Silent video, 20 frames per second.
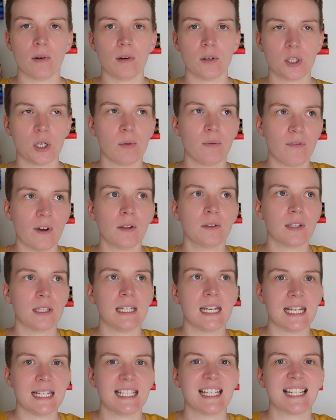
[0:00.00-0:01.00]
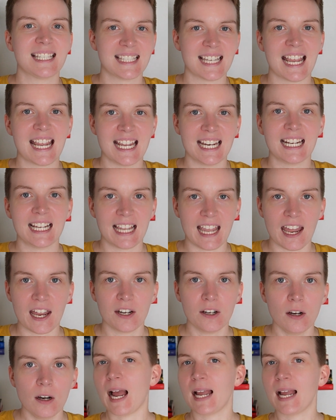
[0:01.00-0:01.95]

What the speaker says: she felt the need to say it again.